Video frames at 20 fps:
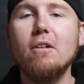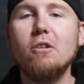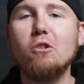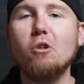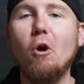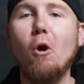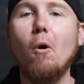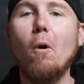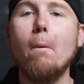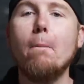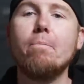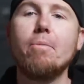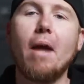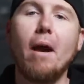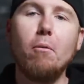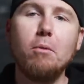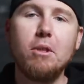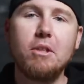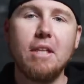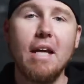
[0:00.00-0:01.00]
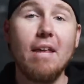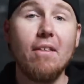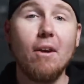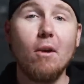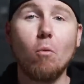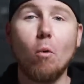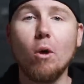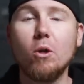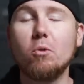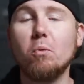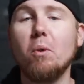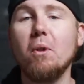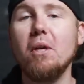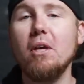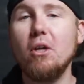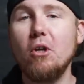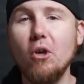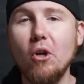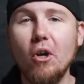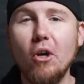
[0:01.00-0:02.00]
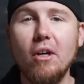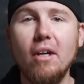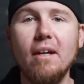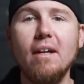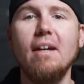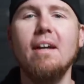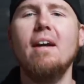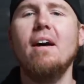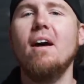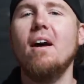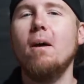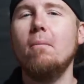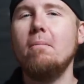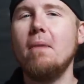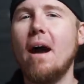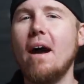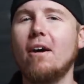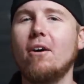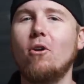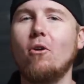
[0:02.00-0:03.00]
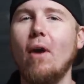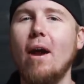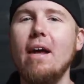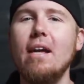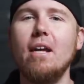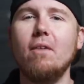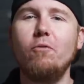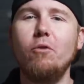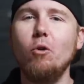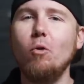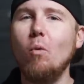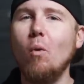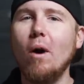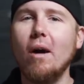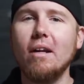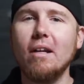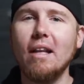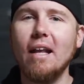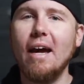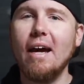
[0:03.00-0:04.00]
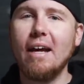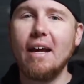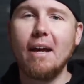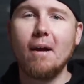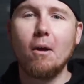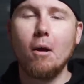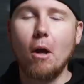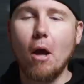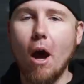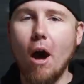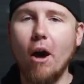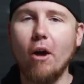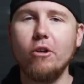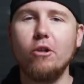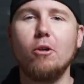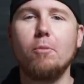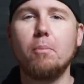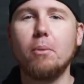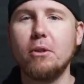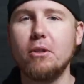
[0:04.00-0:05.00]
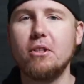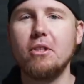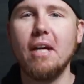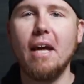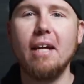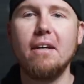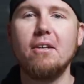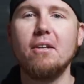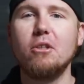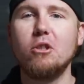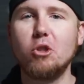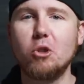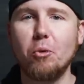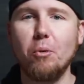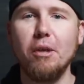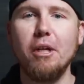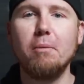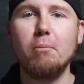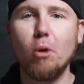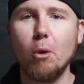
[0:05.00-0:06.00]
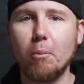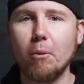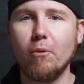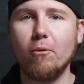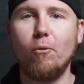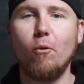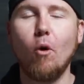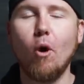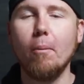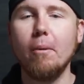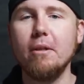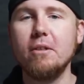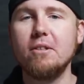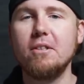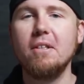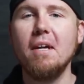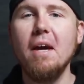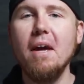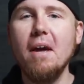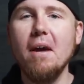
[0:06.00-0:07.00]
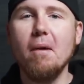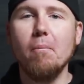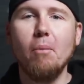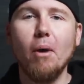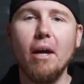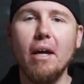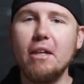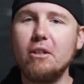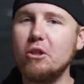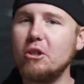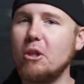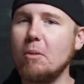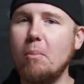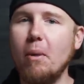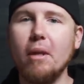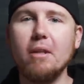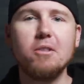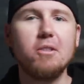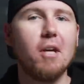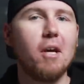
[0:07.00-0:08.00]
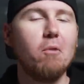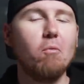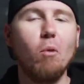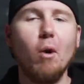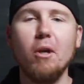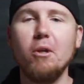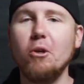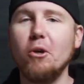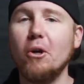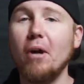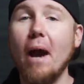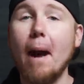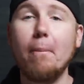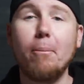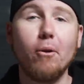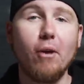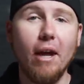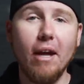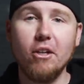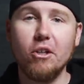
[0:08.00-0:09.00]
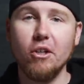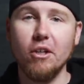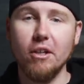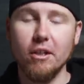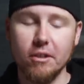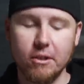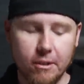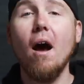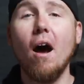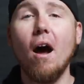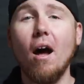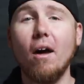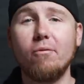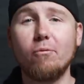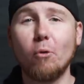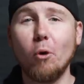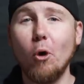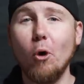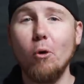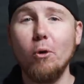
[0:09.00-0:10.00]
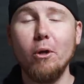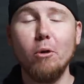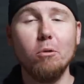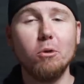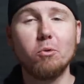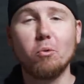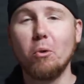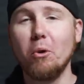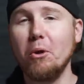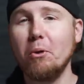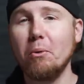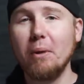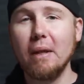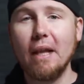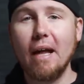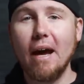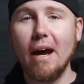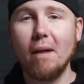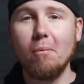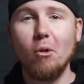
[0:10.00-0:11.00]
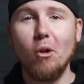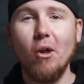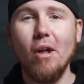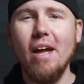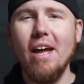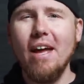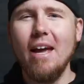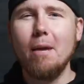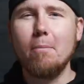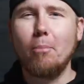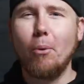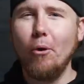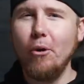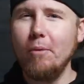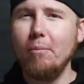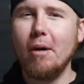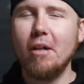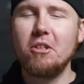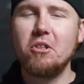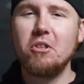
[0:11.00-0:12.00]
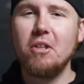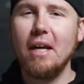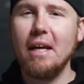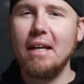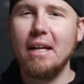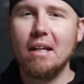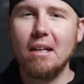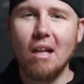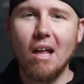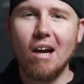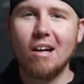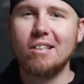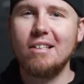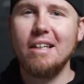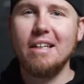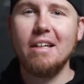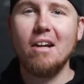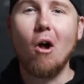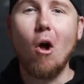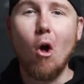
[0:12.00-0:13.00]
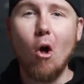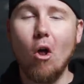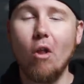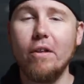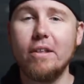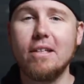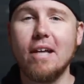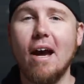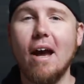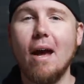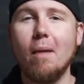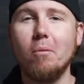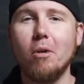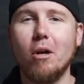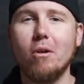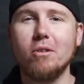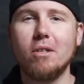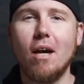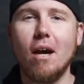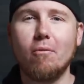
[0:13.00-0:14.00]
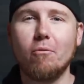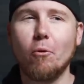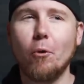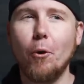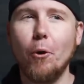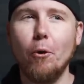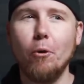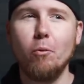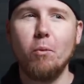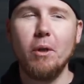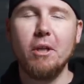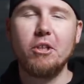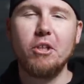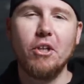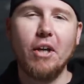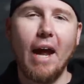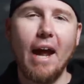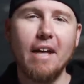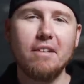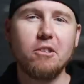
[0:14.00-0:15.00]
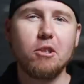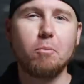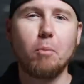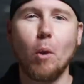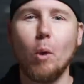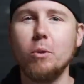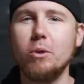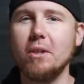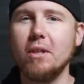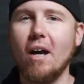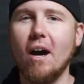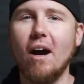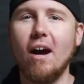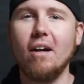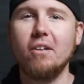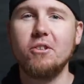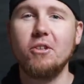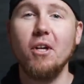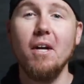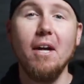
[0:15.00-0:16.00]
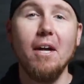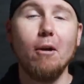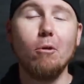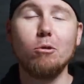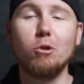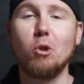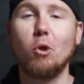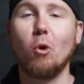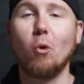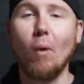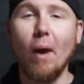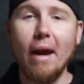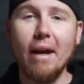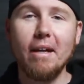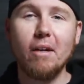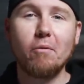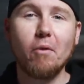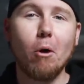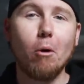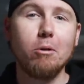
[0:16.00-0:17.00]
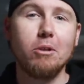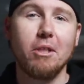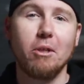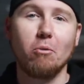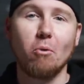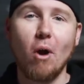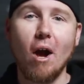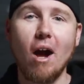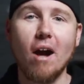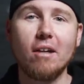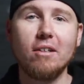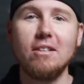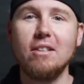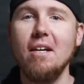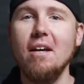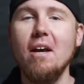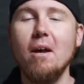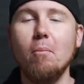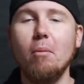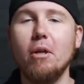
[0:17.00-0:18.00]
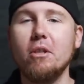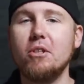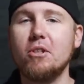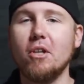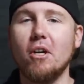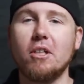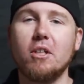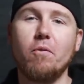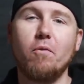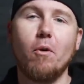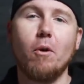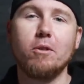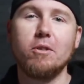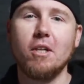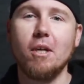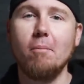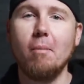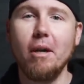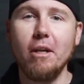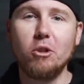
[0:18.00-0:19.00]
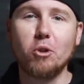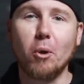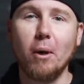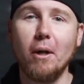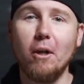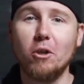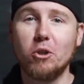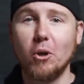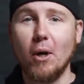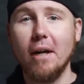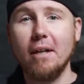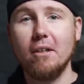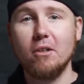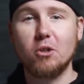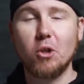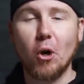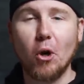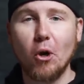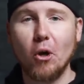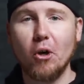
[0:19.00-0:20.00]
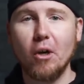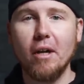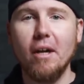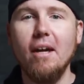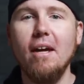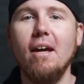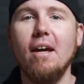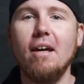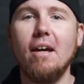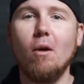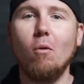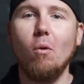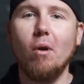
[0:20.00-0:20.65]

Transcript: So I would say that it worked really good. Um, not great if you want like one hundred percent streetable performance, but it just depends on what your application is. Off-road, it was really reliable. It pretty much stayed locked in all the time when I was off-road, which has its pros and cons. It was great if I was in rocks, but it sucked if I was on a muddy trail trying to turn and I